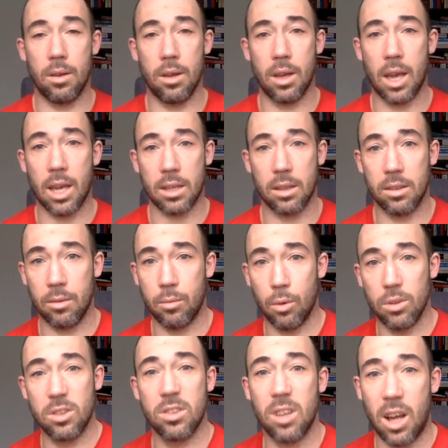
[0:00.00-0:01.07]
if one
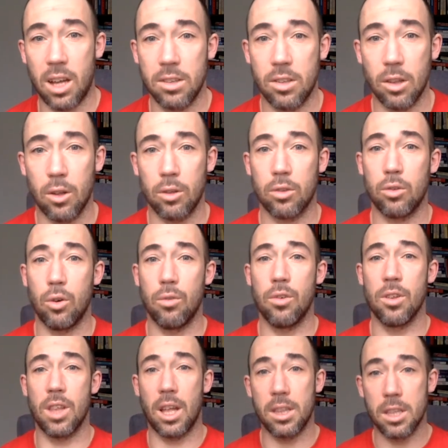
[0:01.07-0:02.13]
side's a lot tougher
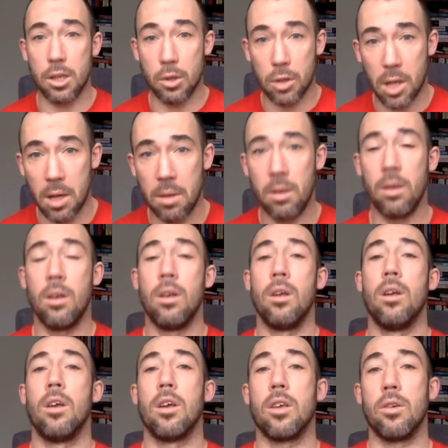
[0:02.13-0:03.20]
than the other,
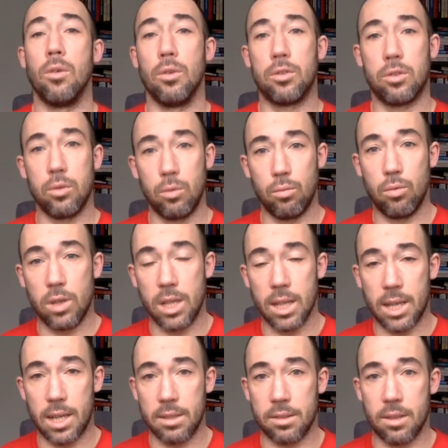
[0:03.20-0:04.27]
you'll soon
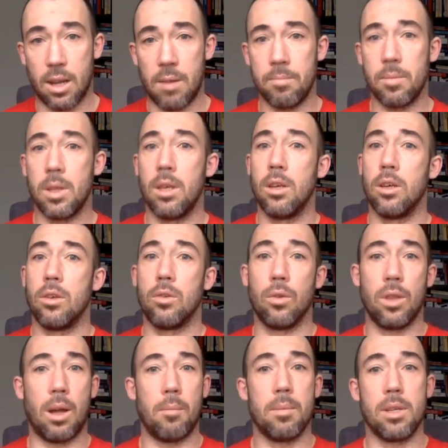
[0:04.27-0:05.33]
realise that. So
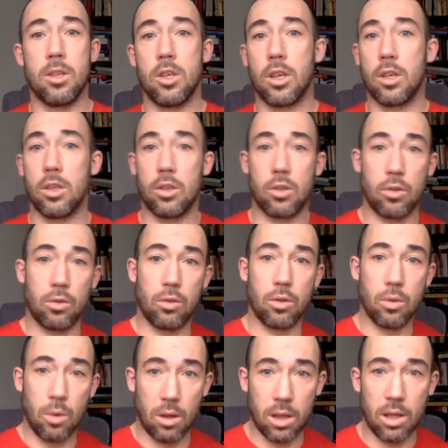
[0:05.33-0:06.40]
that means you, you should
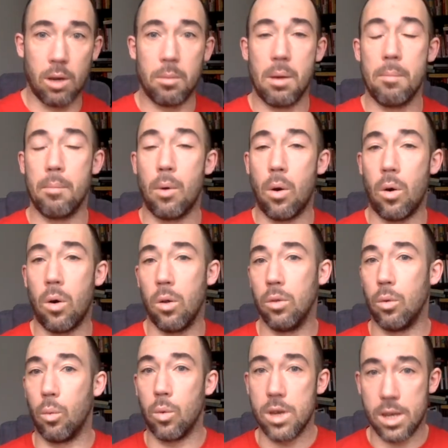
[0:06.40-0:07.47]
do a little bit more on the
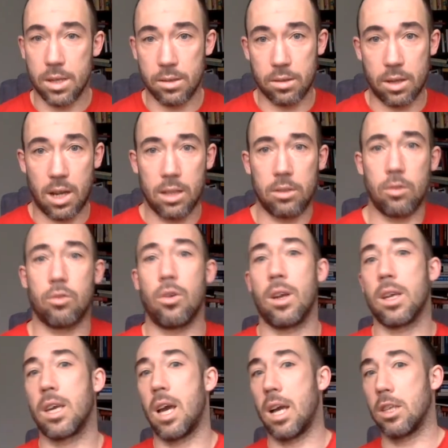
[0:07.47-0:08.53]
weaker side to try
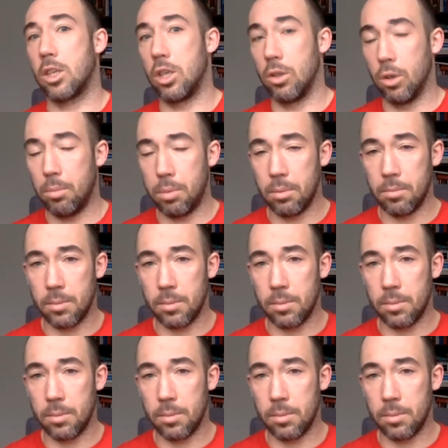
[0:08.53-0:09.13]
and catch it up.